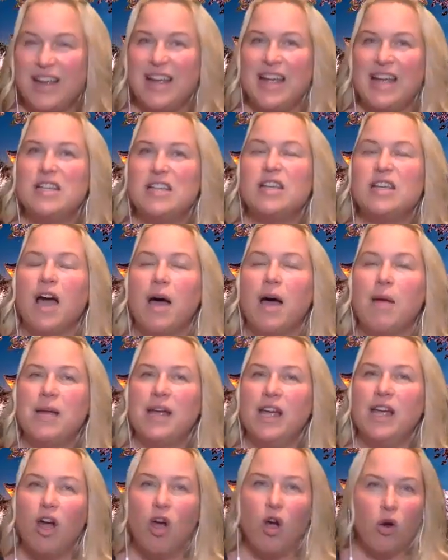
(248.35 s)
It's
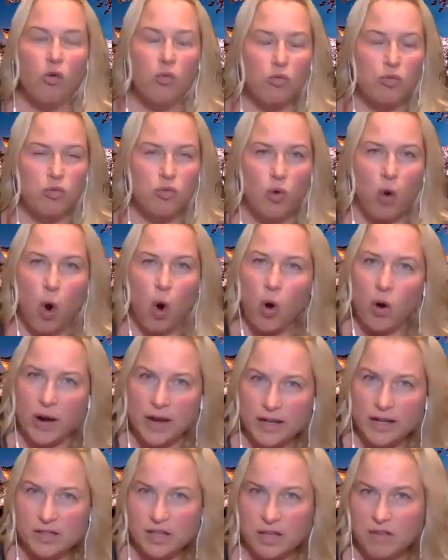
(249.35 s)
coming
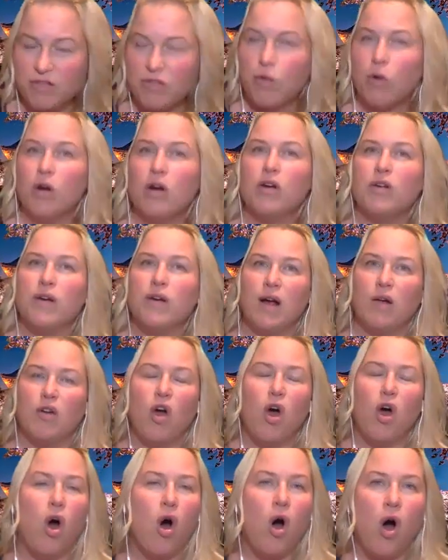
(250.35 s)
roaring to the foreground.
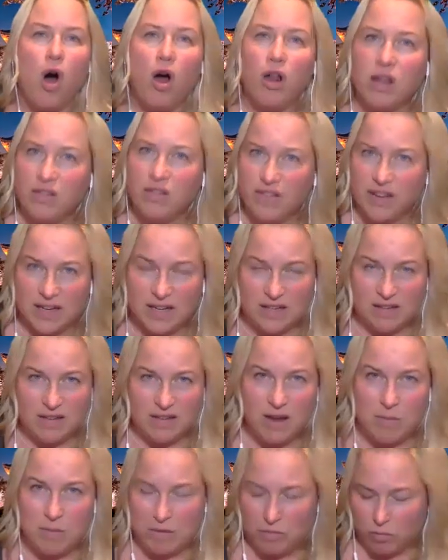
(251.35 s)
All of it is
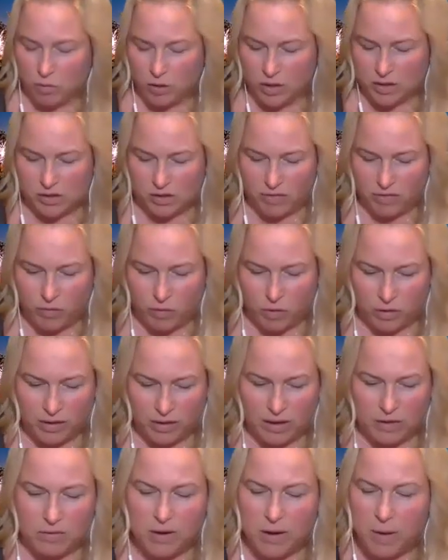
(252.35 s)
coming roaring to the foreground.